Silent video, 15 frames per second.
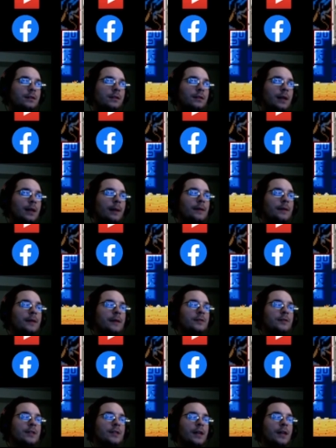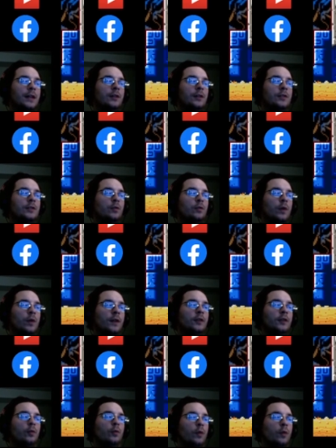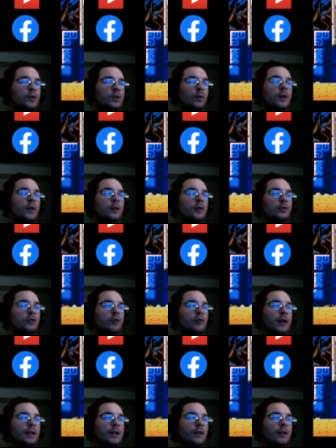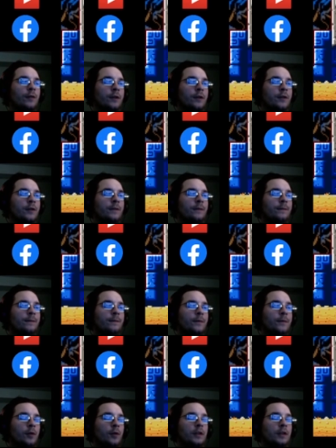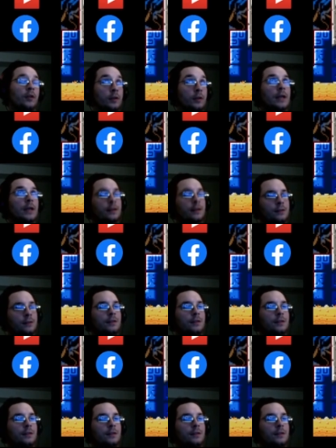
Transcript: I was gonna say, I think there was a way you can try to get rid of it or get